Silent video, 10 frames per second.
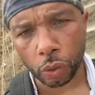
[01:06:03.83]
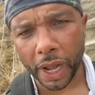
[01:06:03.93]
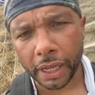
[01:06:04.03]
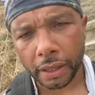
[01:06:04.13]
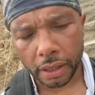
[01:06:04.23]

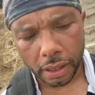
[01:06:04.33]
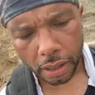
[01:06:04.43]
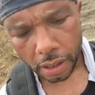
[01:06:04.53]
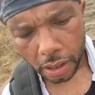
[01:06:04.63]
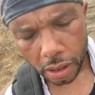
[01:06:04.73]
way?
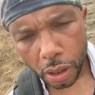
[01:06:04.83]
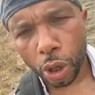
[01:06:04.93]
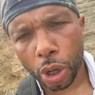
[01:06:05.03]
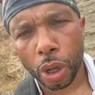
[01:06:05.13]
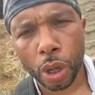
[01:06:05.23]

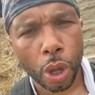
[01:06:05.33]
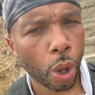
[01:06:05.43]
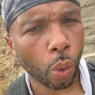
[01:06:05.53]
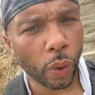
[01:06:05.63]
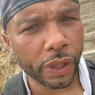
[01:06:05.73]

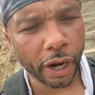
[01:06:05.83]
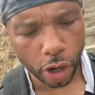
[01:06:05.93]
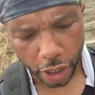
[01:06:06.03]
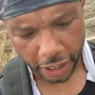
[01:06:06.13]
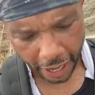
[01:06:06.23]
When there
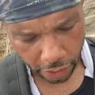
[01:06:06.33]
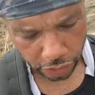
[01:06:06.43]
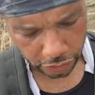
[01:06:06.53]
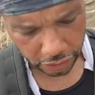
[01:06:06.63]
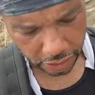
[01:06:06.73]
are
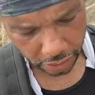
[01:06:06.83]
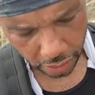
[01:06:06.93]
encounters